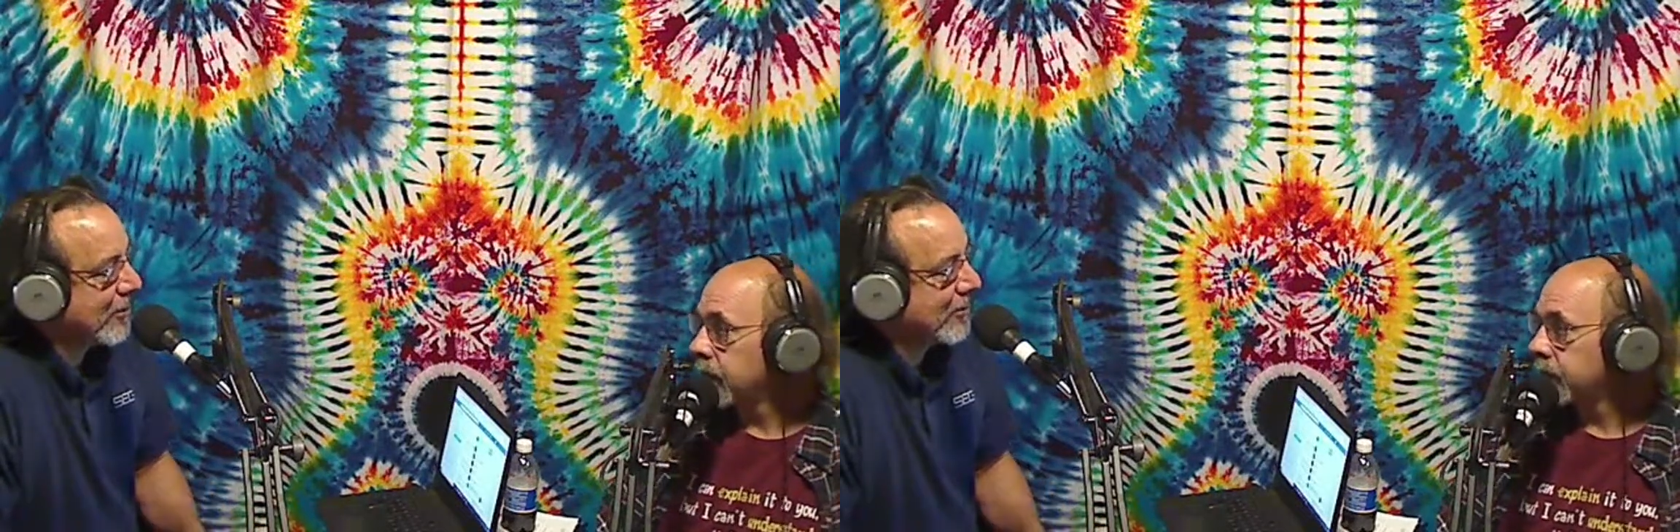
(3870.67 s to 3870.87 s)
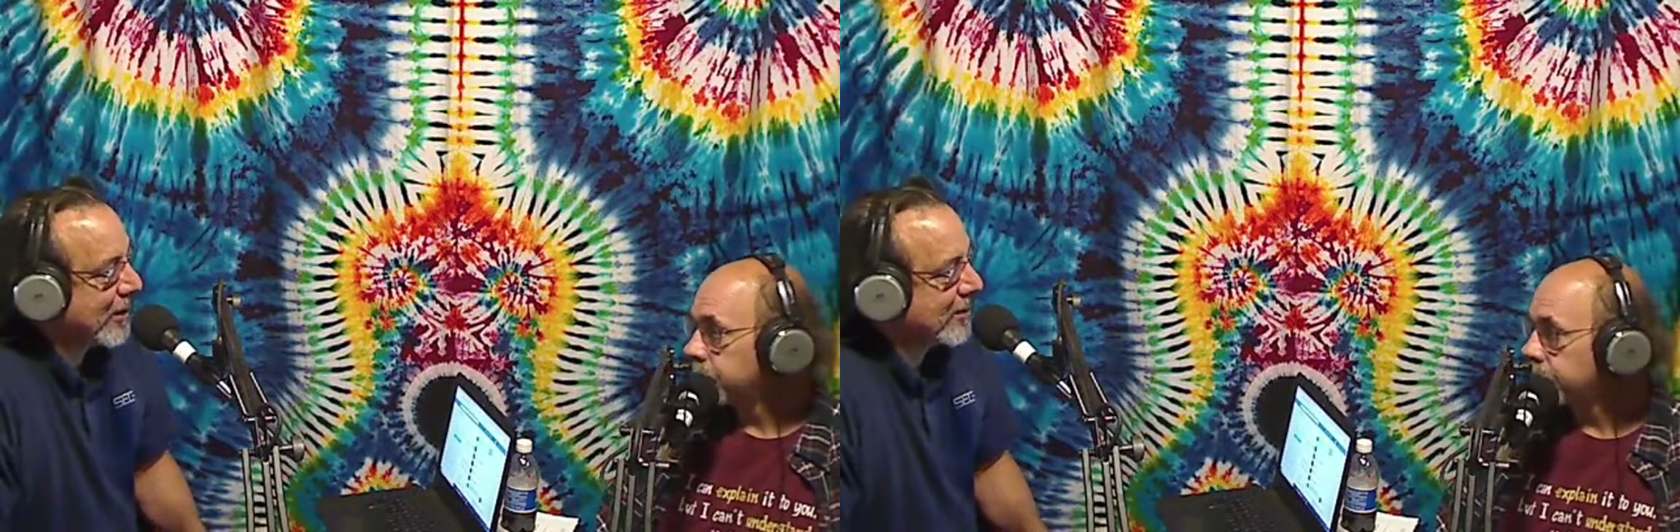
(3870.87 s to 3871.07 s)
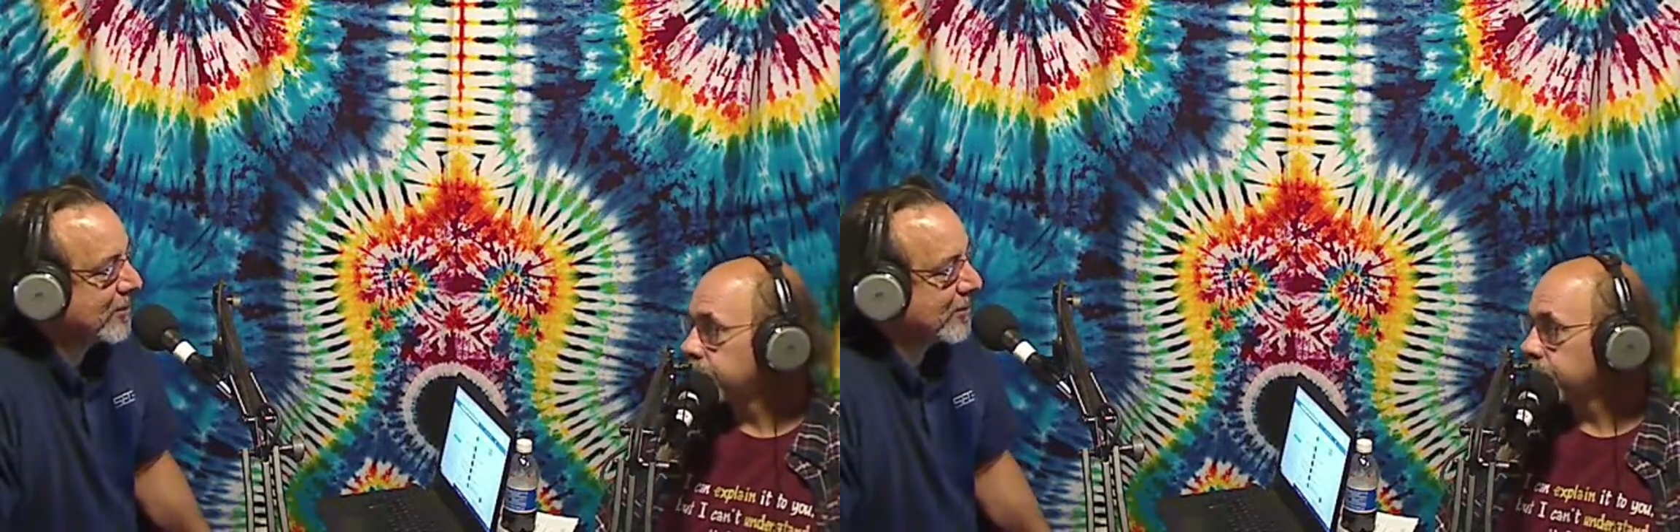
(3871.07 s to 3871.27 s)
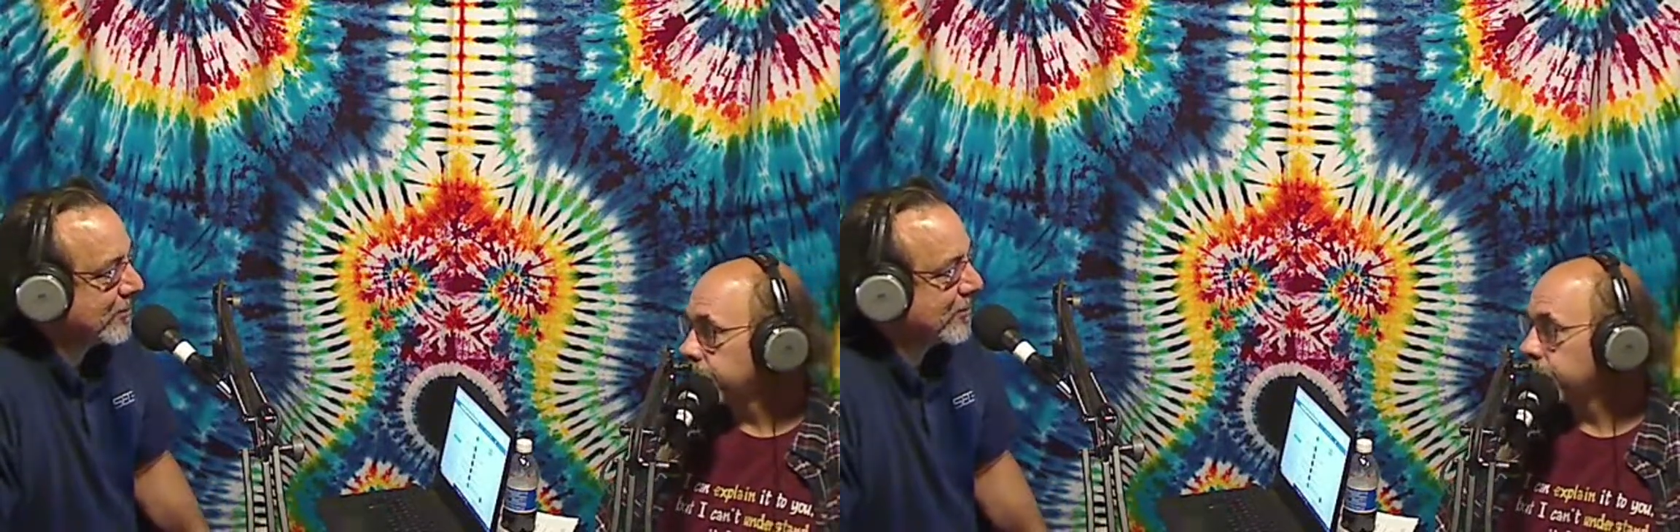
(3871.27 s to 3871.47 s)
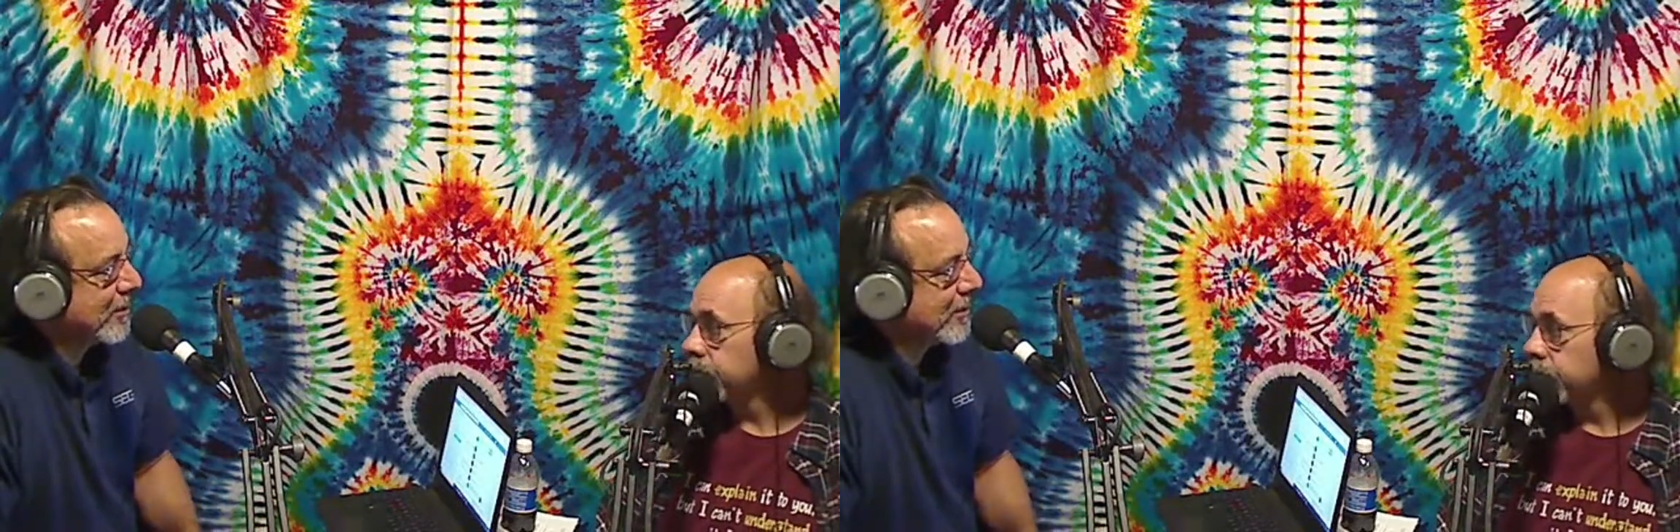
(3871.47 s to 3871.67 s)
with that too.
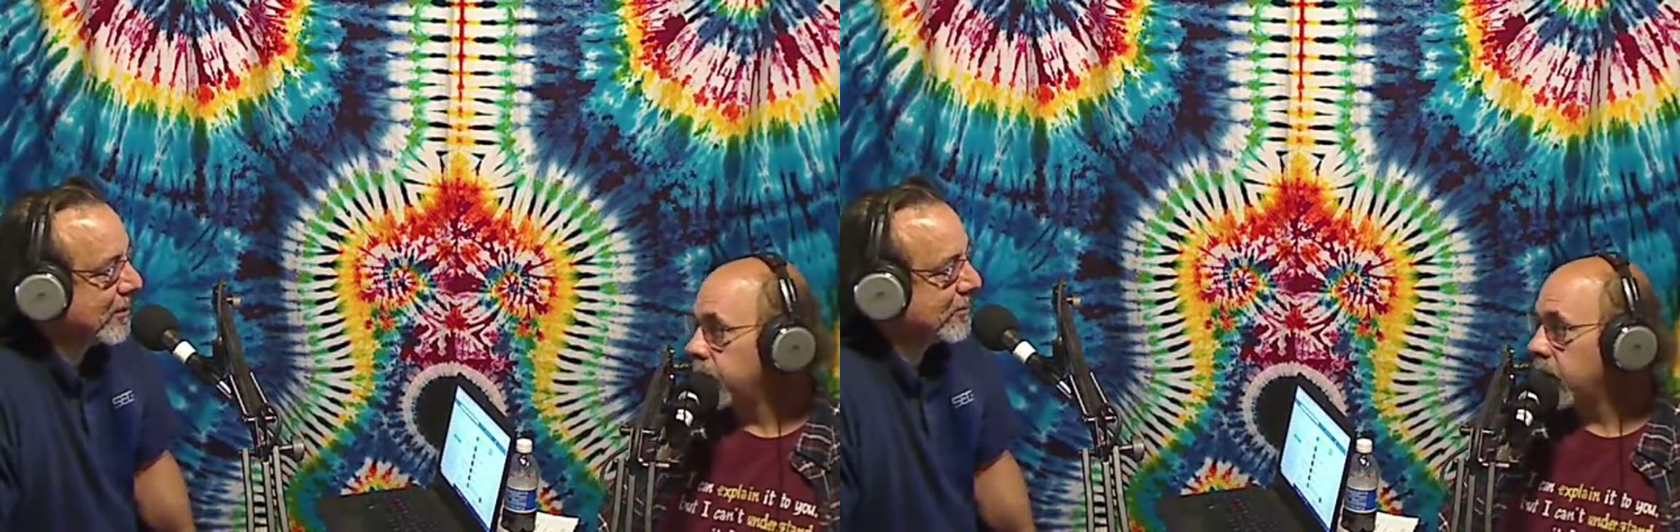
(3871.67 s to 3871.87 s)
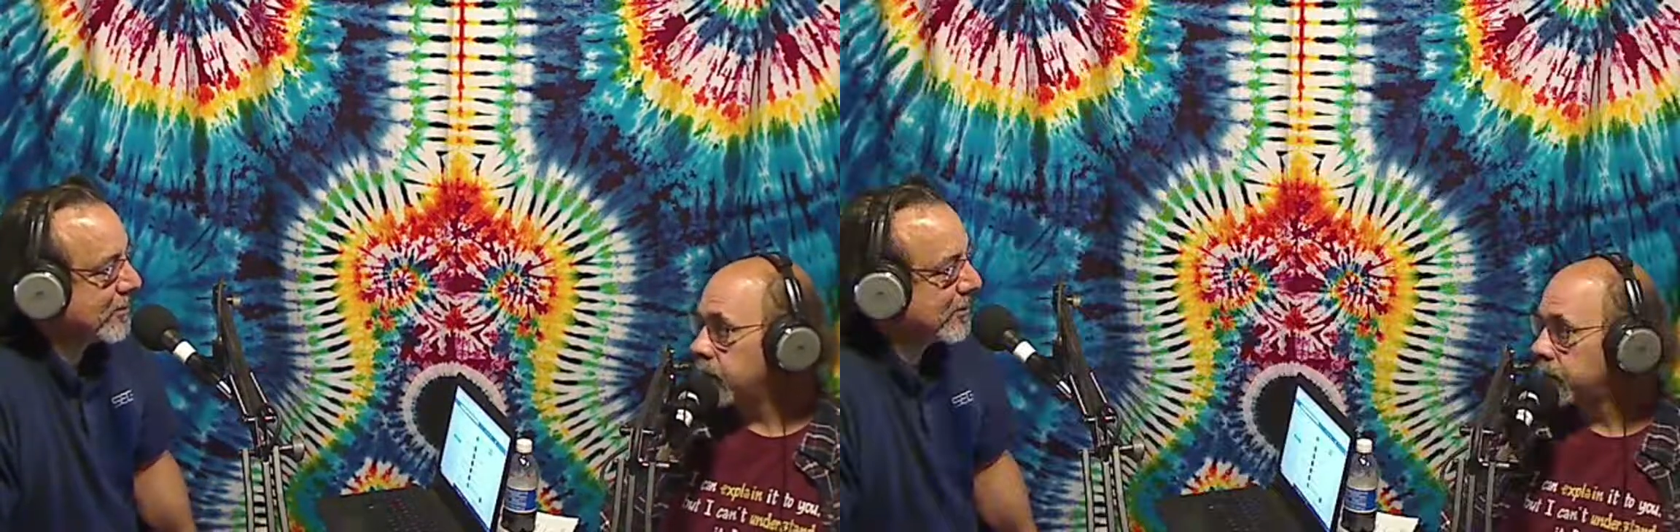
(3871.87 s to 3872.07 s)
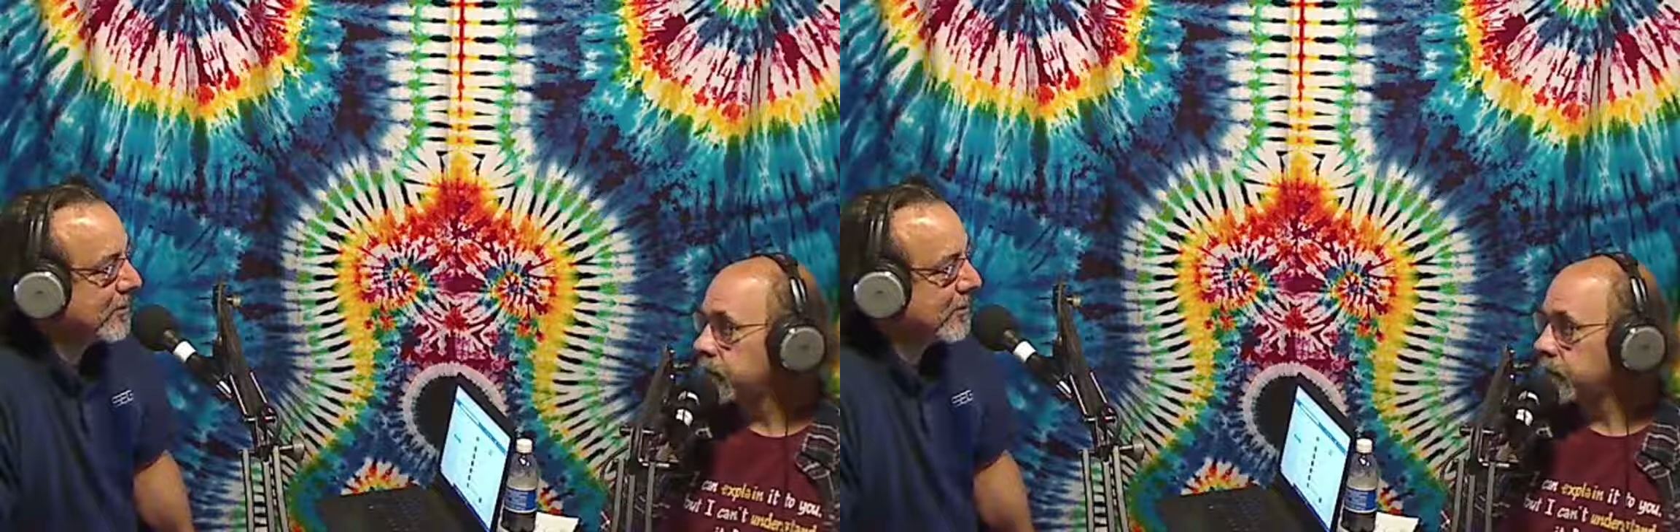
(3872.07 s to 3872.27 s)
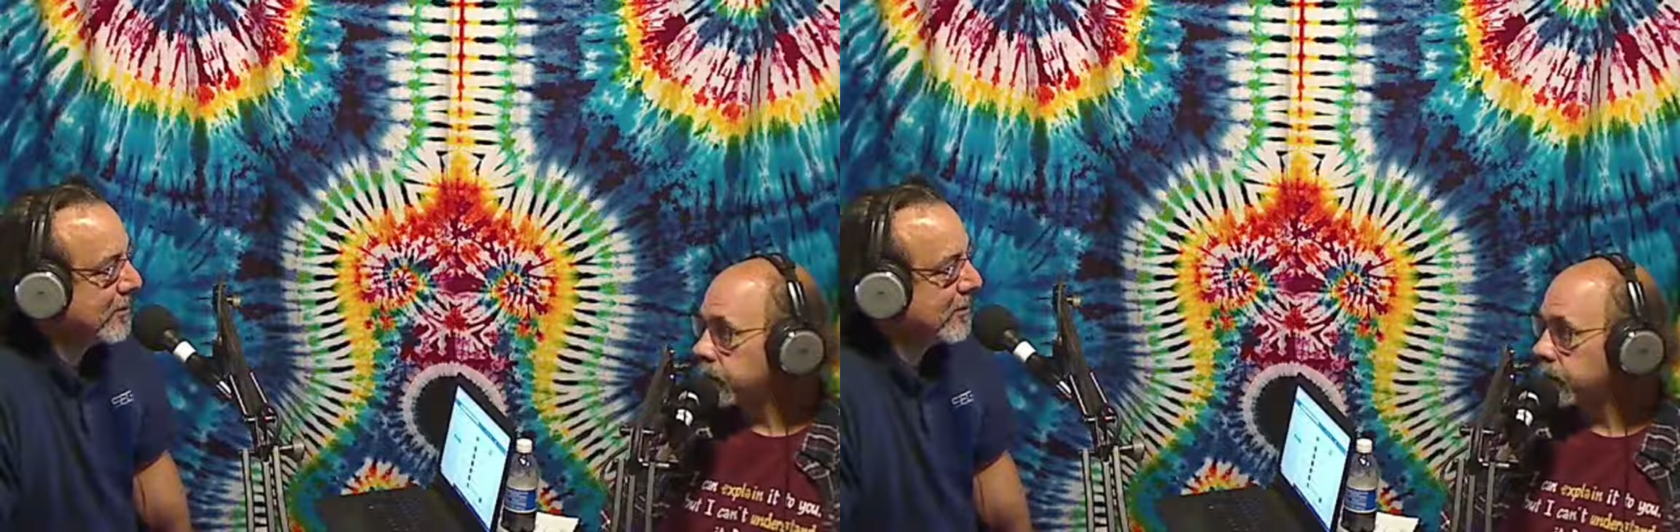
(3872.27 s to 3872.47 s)
Yeah, absolutely.